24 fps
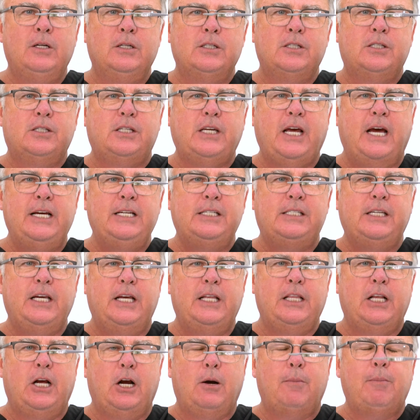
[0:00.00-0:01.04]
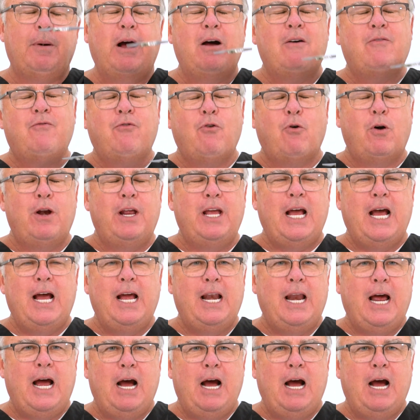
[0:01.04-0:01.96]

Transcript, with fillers: stays in there about 48